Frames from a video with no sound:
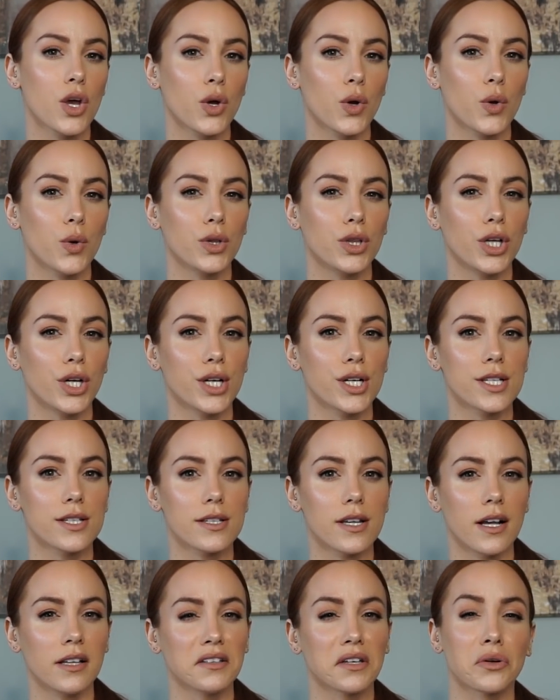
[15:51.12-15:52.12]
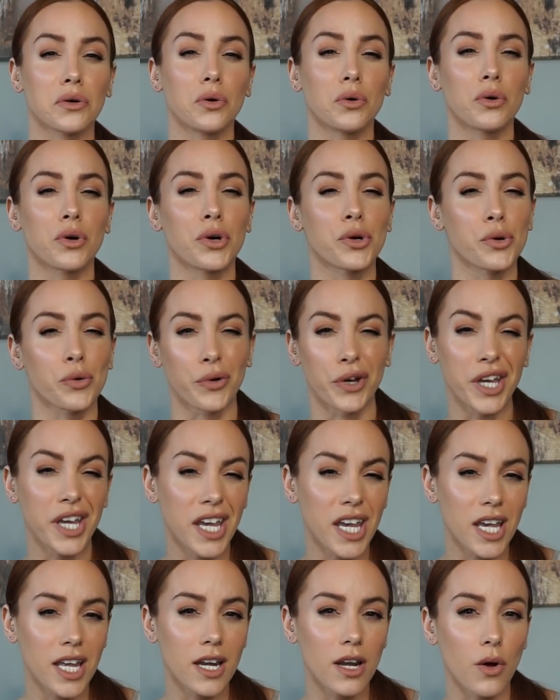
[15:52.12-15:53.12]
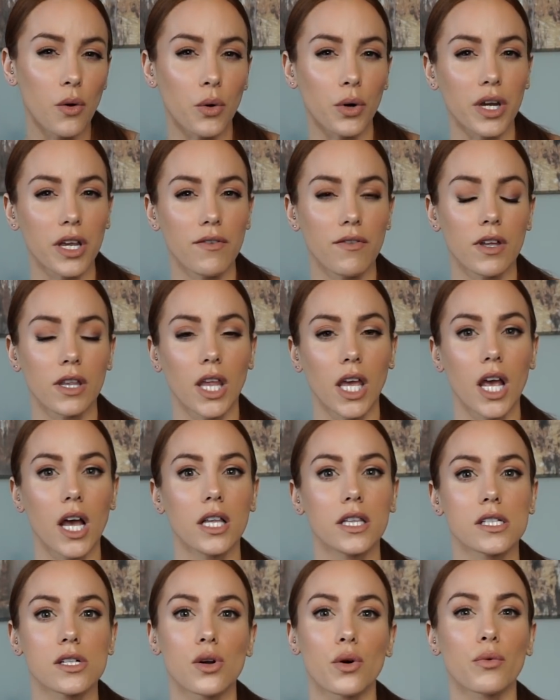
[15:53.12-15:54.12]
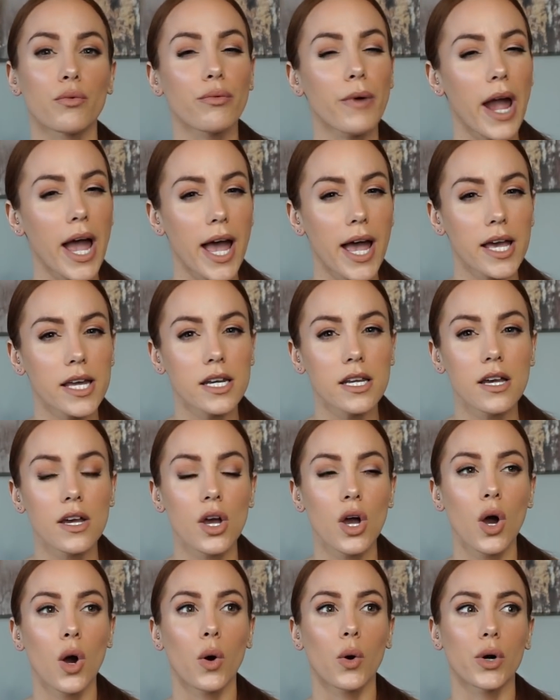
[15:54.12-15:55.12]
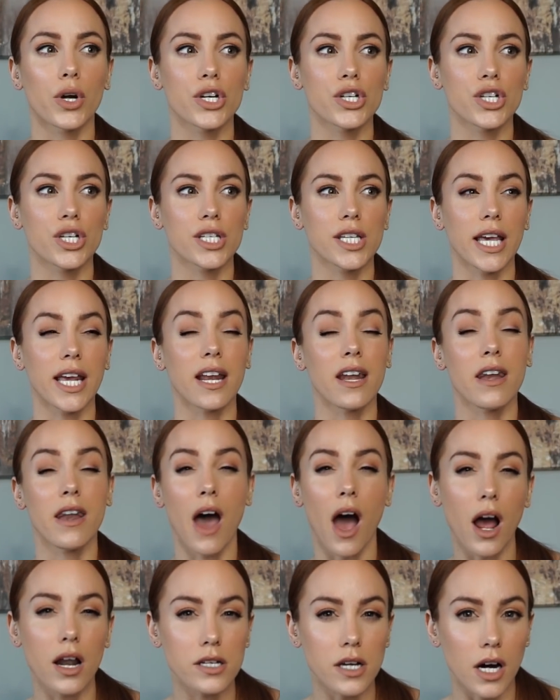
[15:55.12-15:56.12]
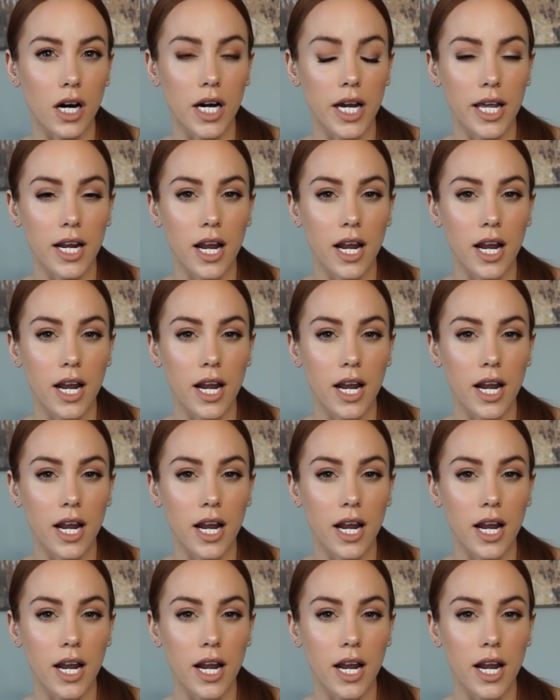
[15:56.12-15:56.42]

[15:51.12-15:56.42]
who looks a little green or even like a little red, or is just like not dark